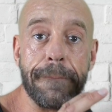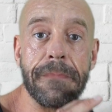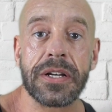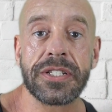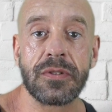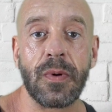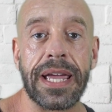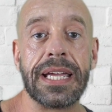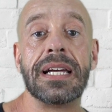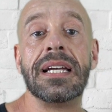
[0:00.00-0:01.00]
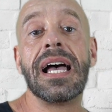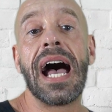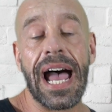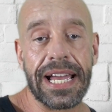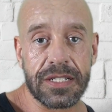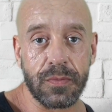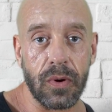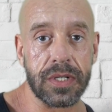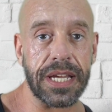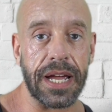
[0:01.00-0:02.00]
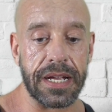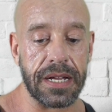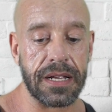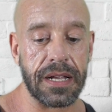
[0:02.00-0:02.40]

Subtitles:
muscle weight as water.